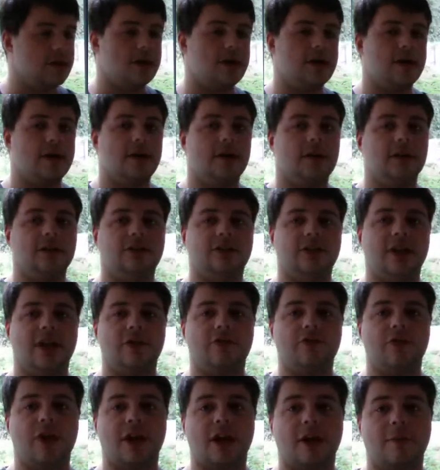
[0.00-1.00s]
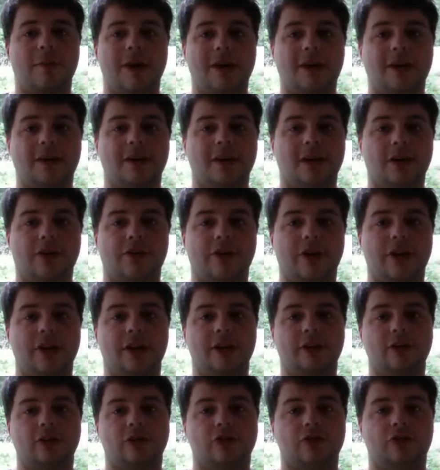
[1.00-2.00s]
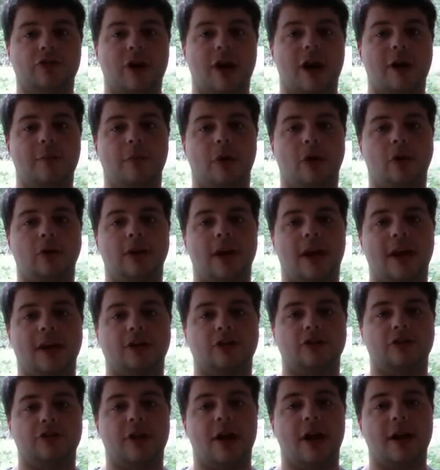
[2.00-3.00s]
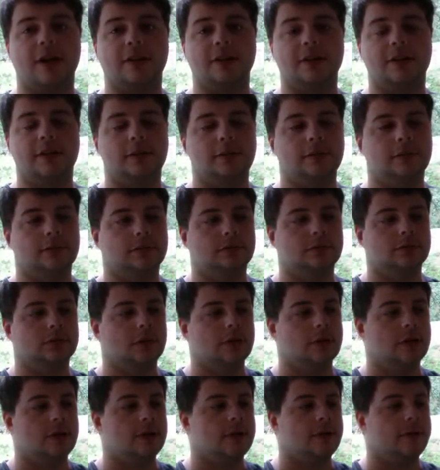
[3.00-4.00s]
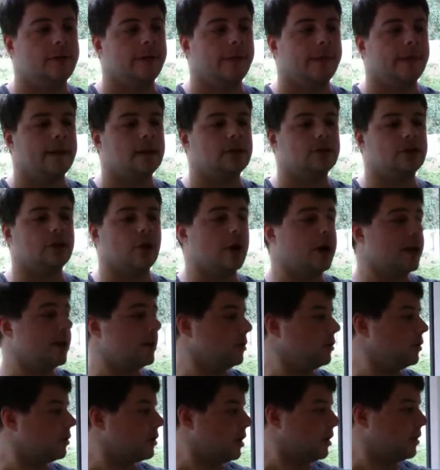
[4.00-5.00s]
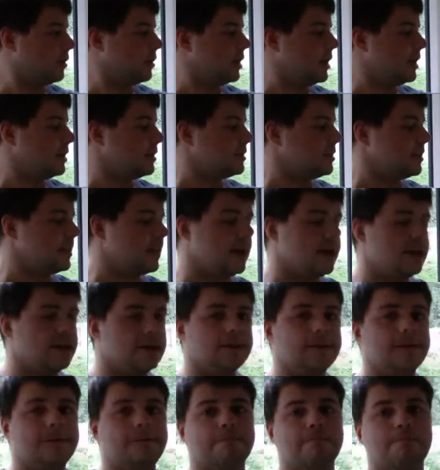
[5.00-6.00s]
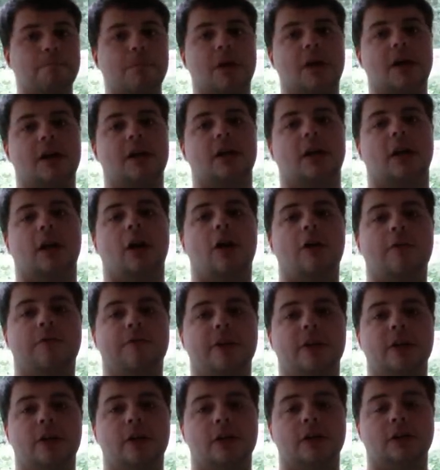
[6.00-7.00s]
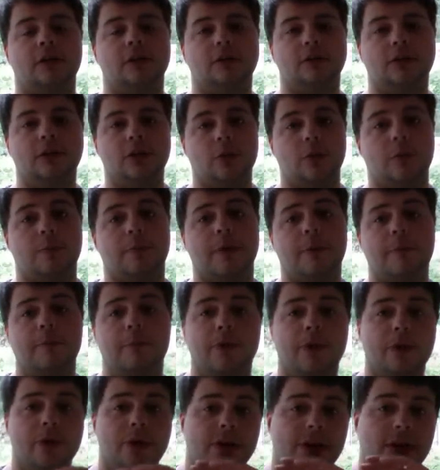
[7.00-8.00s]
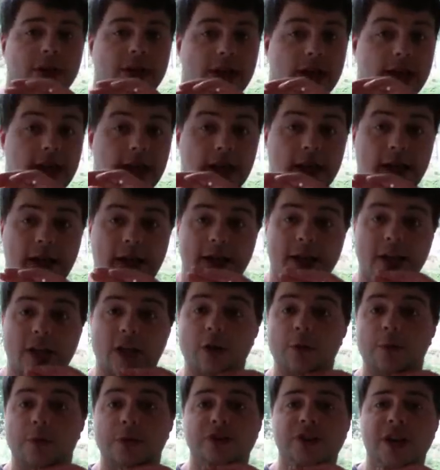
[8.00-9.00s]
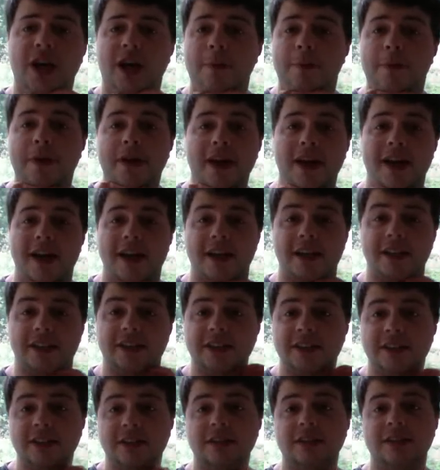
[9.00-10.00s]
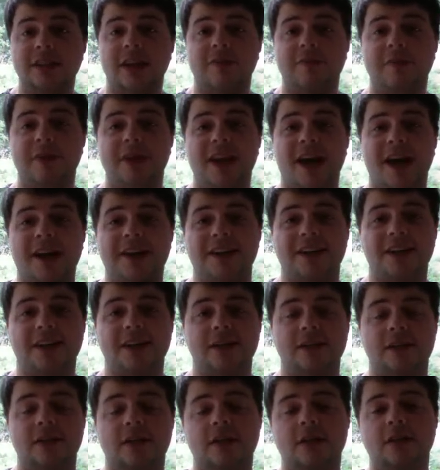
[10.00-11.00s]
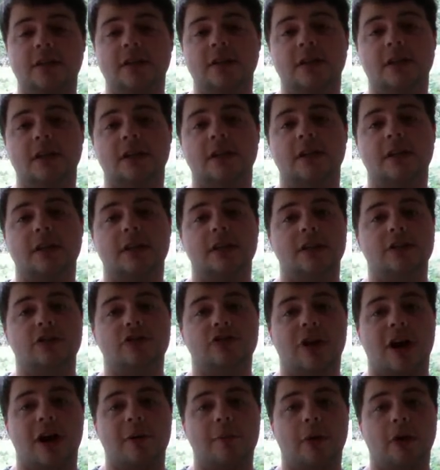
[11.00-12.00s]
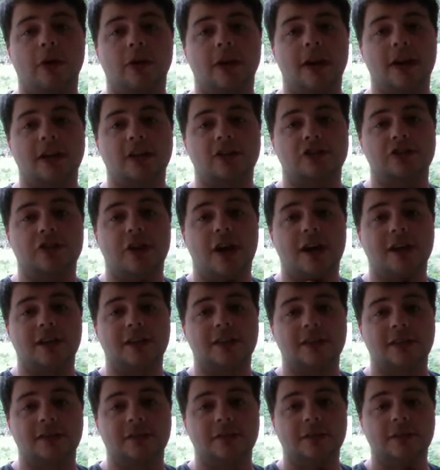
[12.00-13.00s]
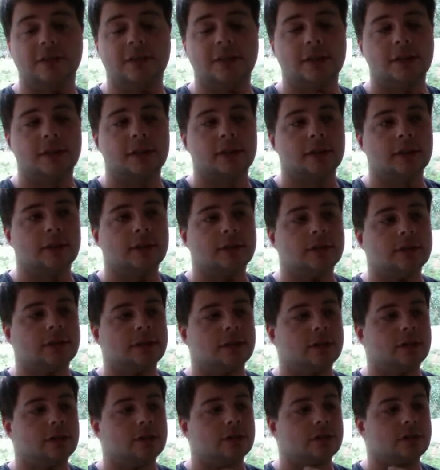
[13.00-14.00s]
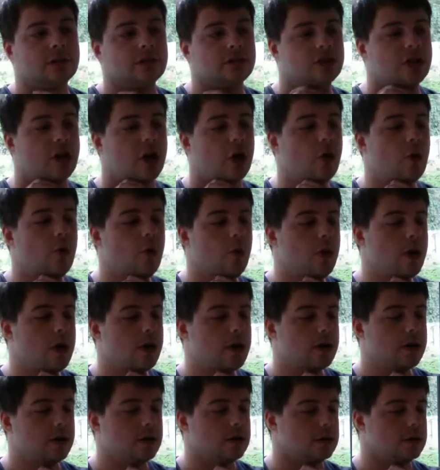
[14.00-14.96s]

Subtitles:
it said recommended ingredients dry malt extract. So I had a look on the internet, and a lot of you who have been brewing the Cooper's IPAs have been adding dry malt extract. So